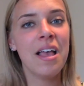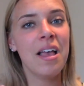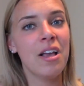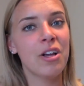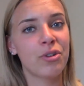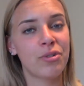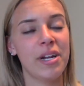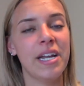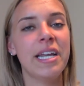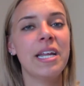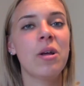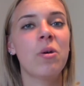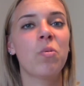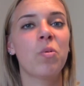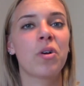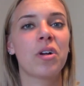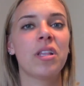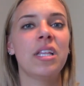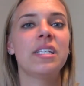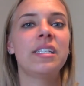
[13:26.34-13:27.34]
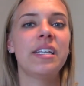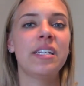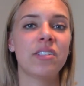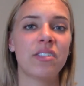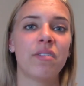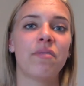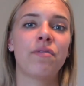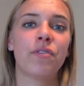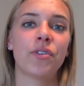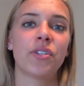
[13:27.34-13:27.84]
creating a work list is
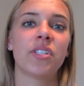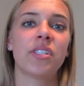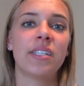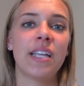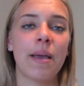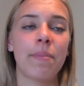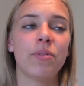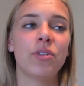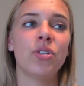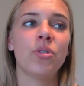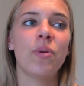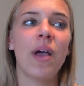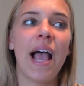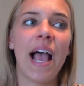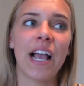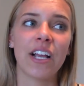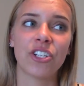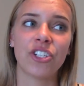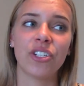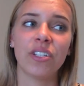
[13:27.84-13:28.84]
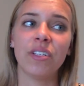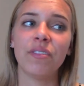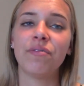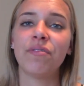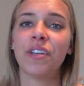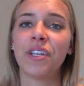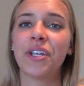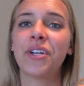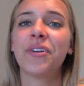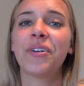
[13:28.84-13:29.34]
the first step to actually
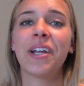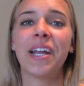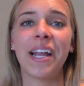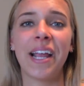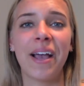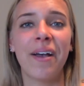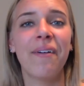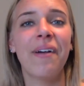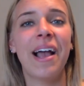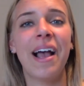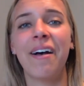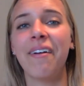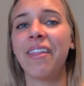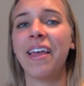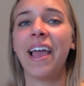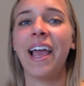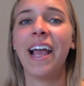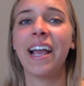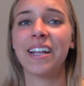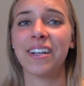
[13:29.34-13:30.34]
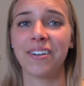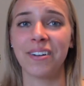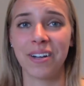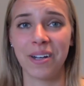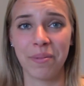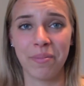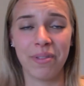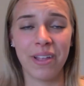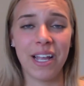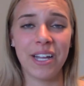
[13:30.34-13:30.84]
figuring out how the heck you're
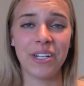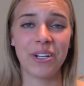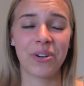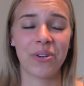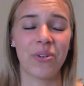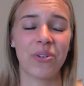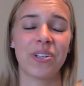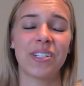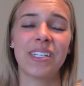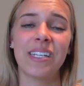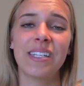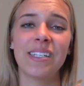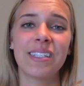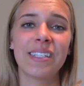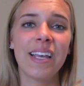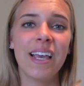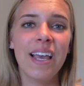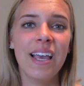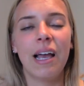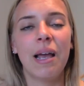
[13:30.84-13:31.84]
going to plan your courses.